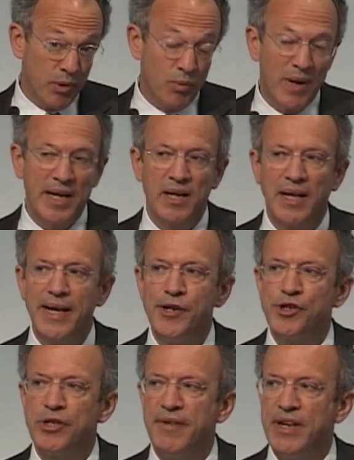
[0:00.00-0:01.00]

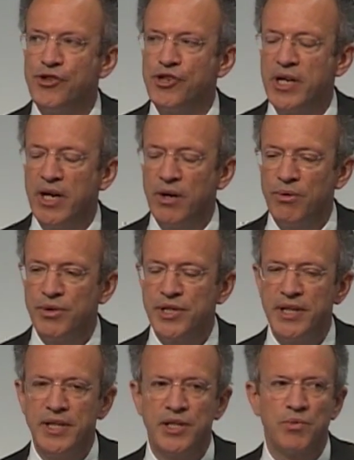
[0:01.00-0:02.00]
regulation of NGOs
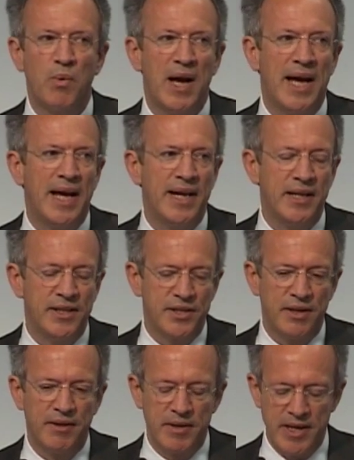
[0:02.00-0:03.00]
in this way
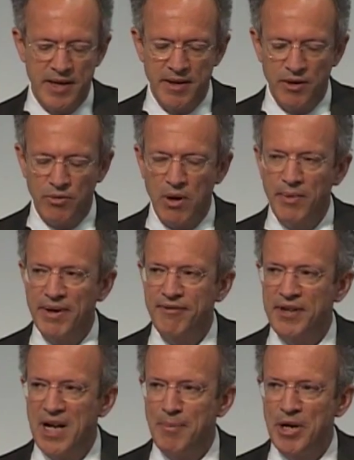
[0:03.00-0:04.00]
is a growing
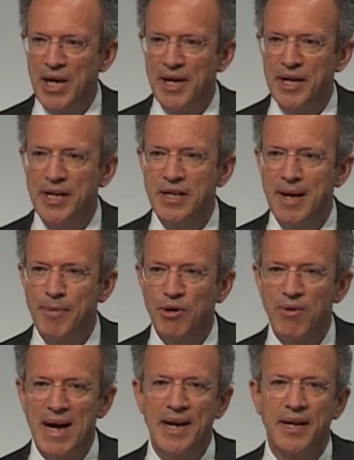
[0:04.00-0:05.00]
phenomenon in
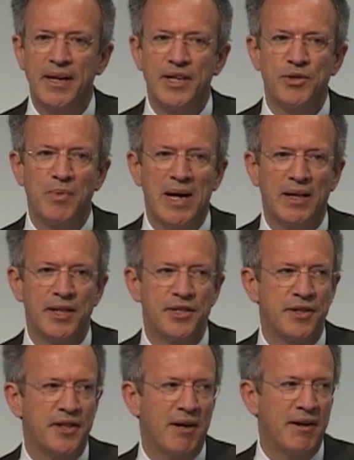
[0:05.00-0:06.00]
democratic as well as
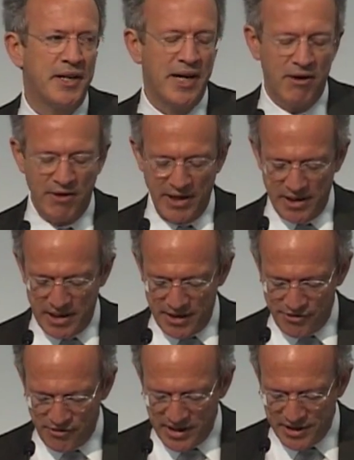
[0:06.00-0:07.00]
authoritarian
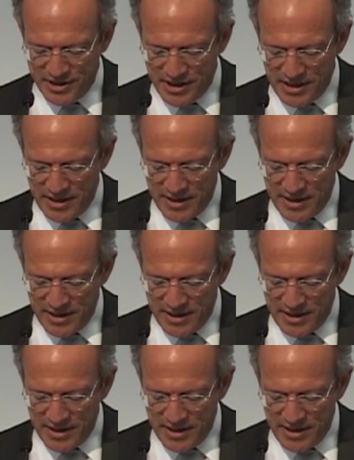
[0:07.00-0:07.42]
countries,